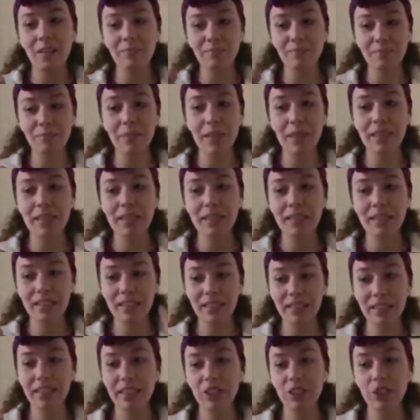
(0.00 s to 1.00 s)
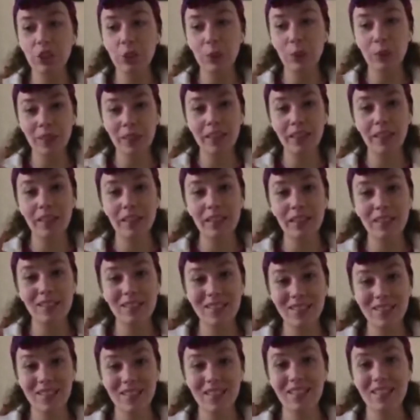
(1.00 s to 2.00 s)
basically doing
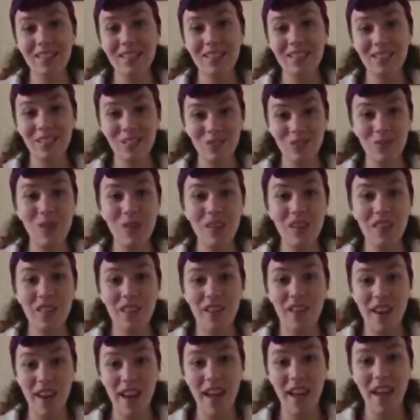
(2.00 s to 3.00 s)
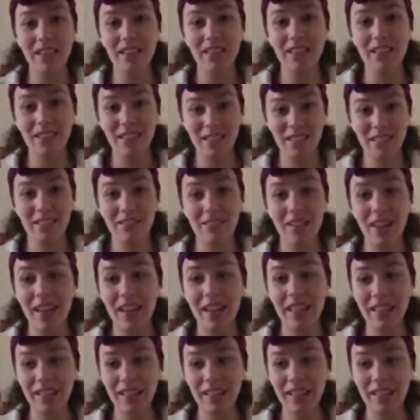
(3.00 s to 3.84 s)
this with your hands, right?